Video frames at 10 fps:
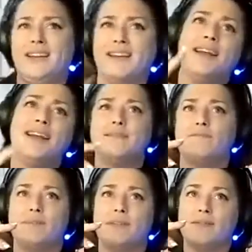And
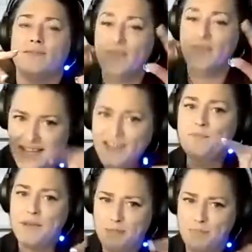
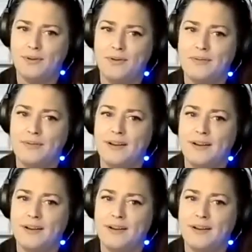these people